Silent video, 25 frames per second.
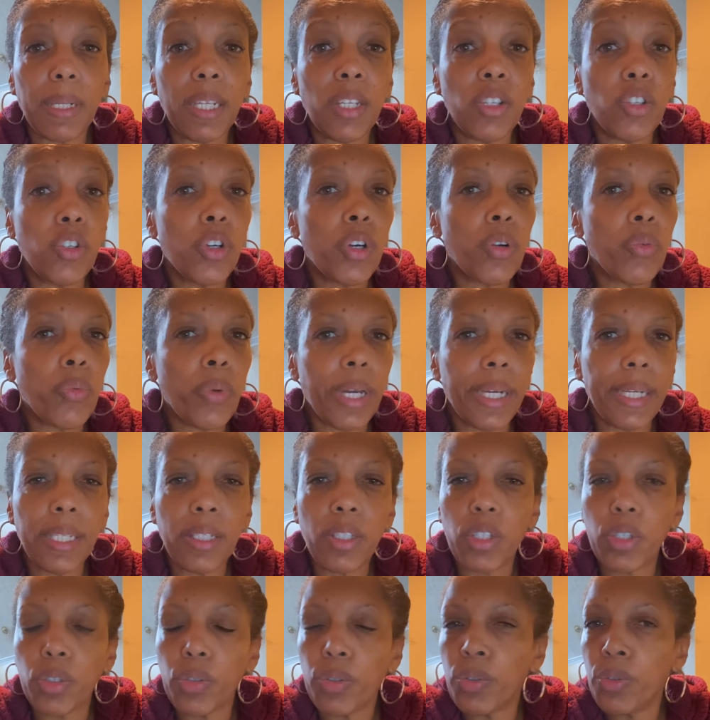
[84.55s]
You're ready
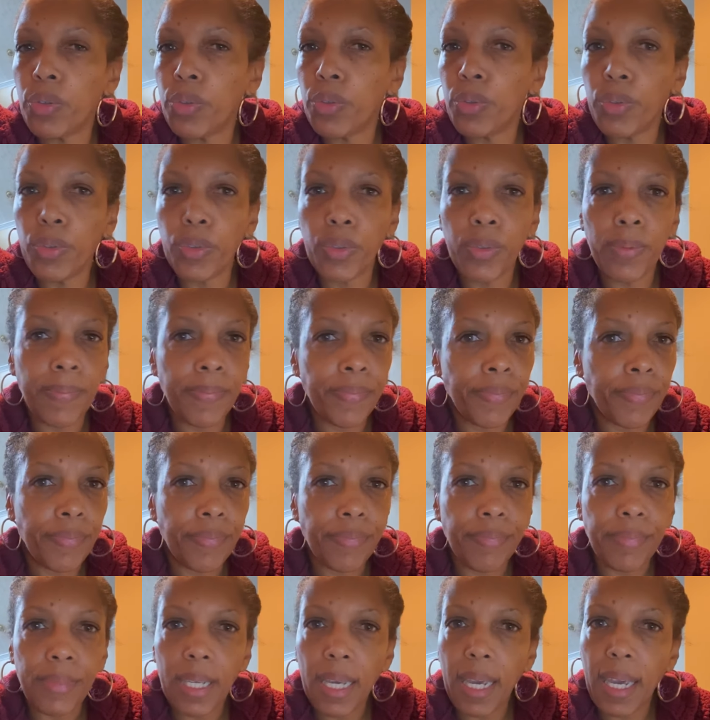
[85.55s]
to,
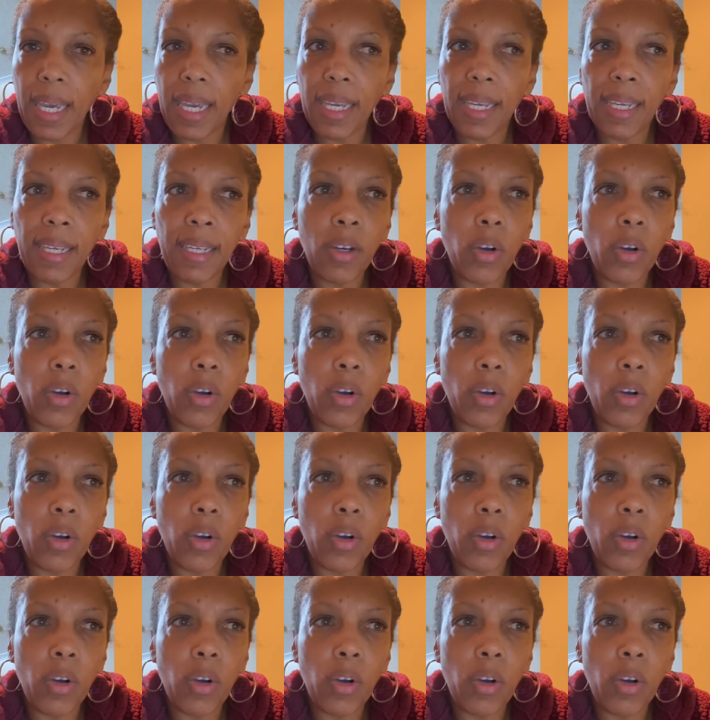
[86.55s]
hey,